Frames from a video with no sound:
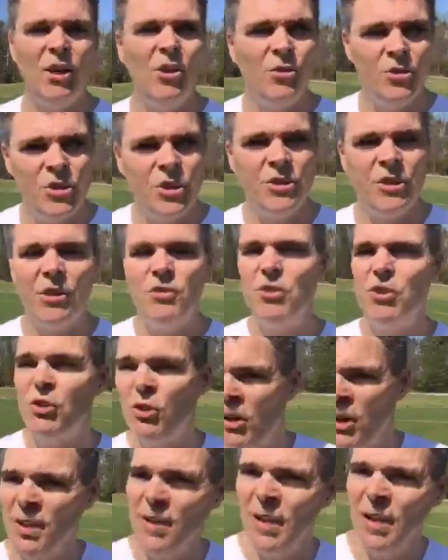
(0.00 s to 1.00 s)
since I
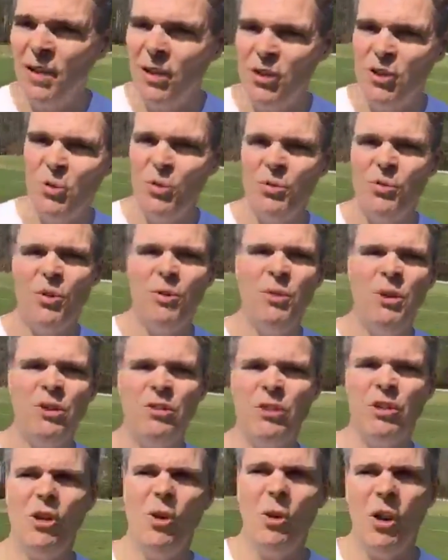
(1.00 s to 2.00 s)
started that like 2 or 3
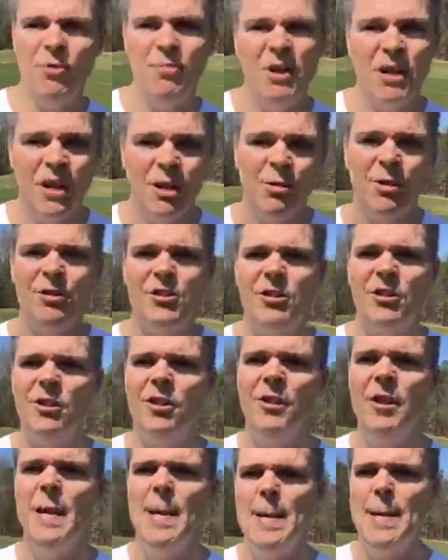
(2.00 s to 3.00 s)
weeks ago, I've been able
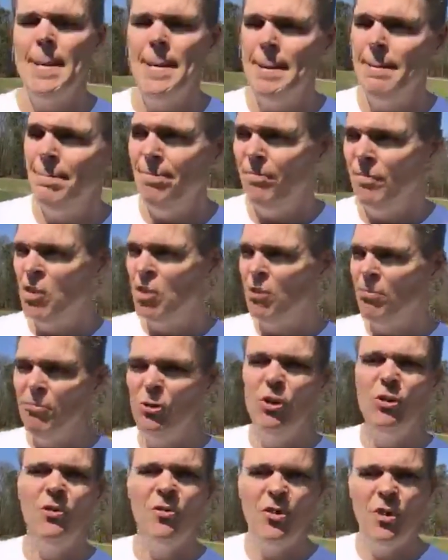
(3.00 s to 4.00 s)
to
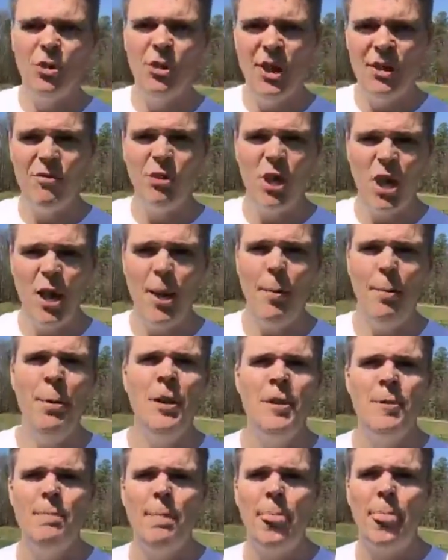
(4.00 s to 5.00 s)
move the level up
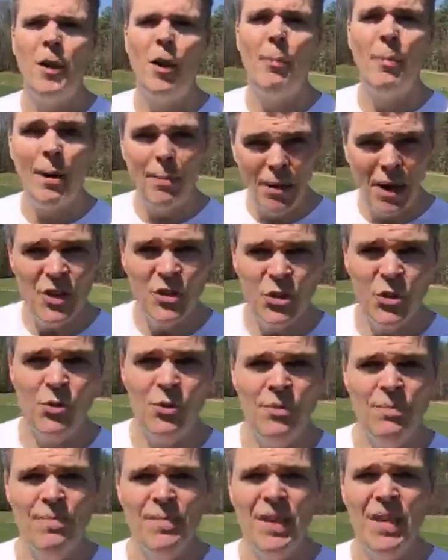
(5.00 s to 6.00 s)
on my bicycle,
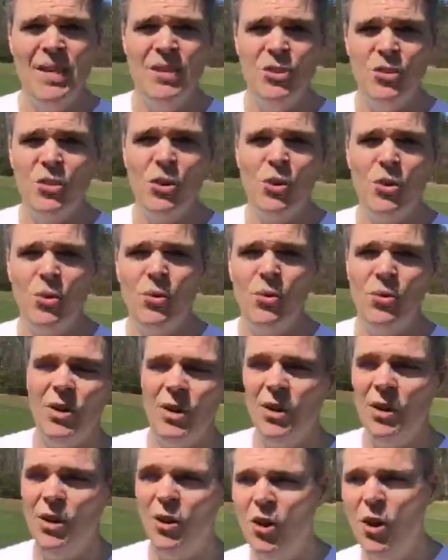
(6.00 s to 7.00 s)
so
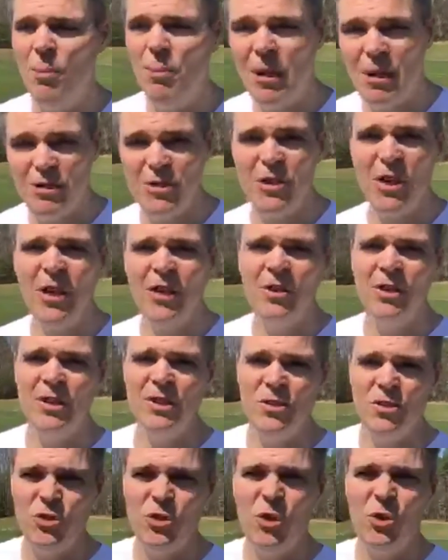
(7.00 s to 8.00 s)
or my
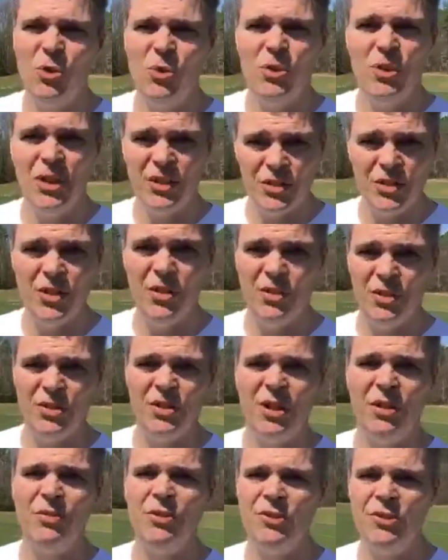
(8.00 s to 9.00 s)
cycling. So yes, there is
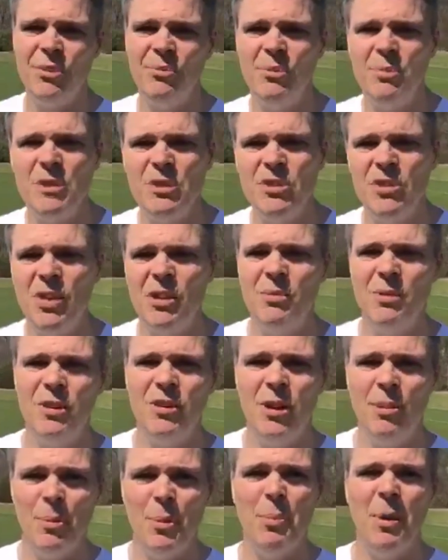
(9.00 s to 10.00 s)
definitely something to be said
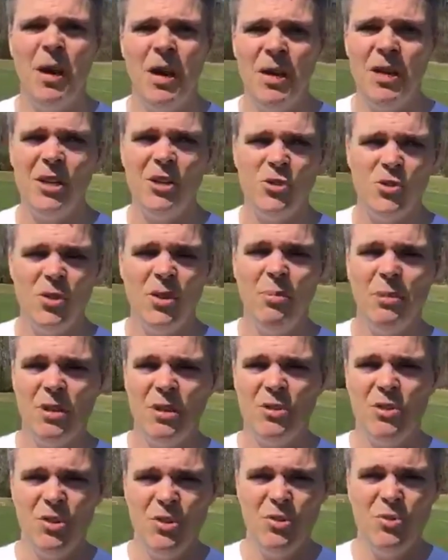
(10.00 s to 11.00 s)
about upper body
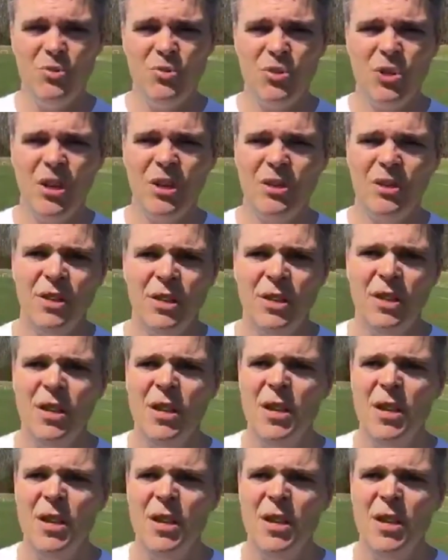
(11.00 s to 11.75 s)
contributing to cycling